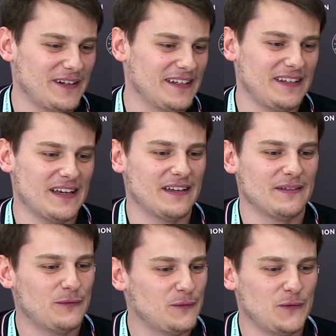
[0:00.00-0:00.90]
great. Yeah,
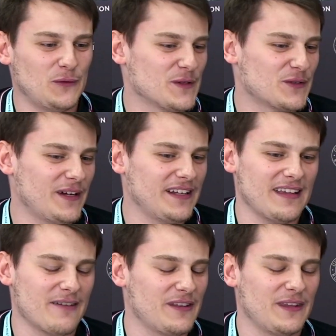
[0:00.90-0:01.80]
food was great.
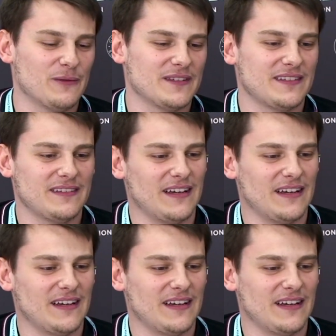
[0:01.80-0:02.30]
Everything was.